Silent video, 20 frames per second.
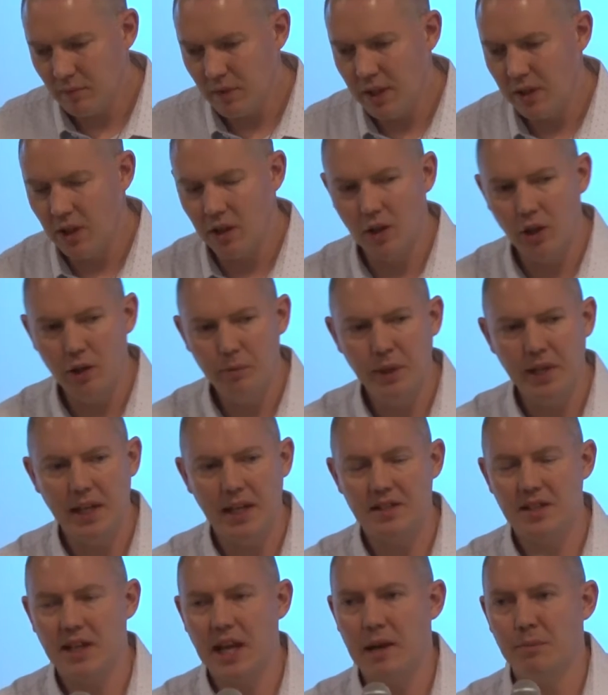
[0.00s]
Now,
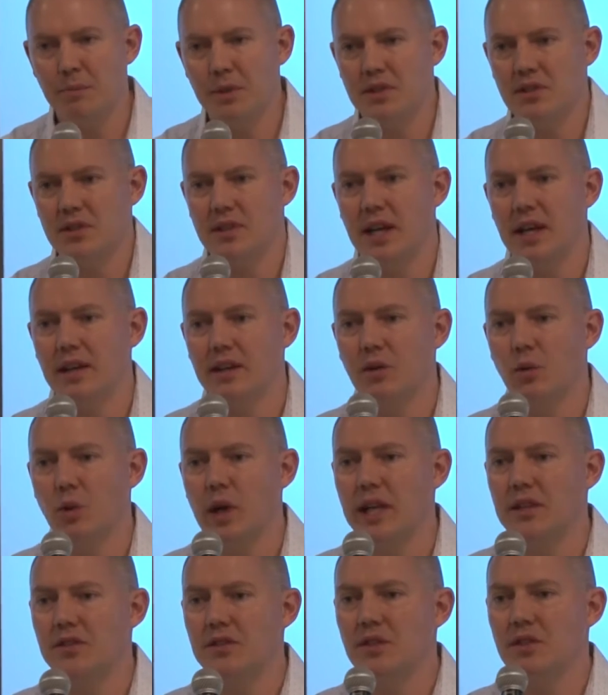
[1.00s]
OpenSCAP is like a
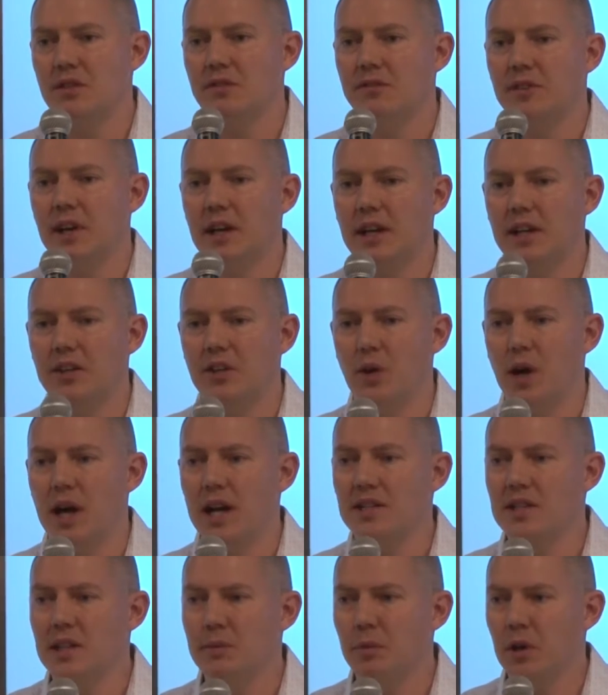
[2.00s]
way to define your
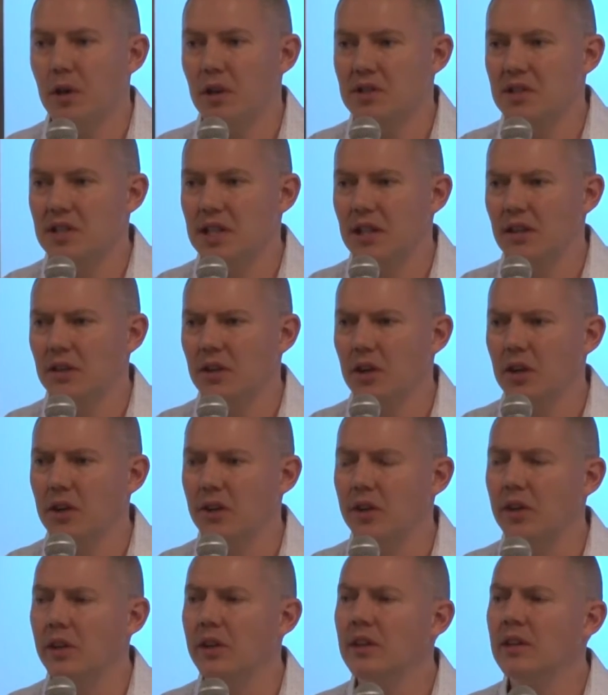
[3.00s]
IT policy in
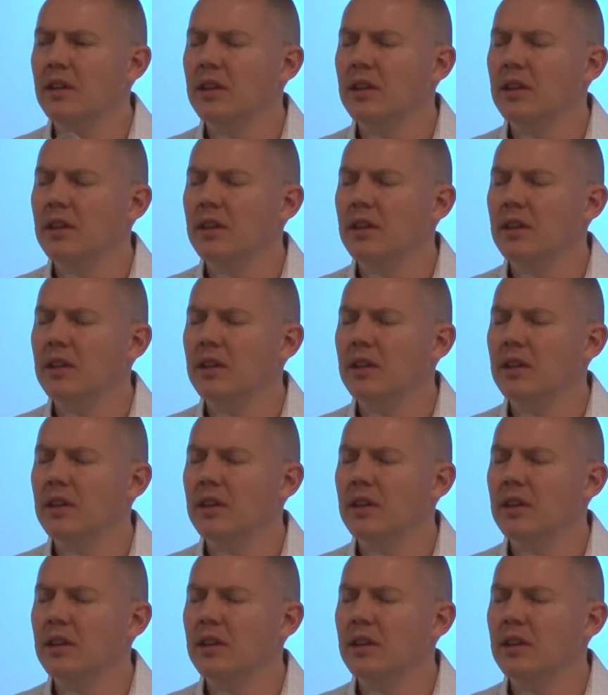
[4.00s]
code.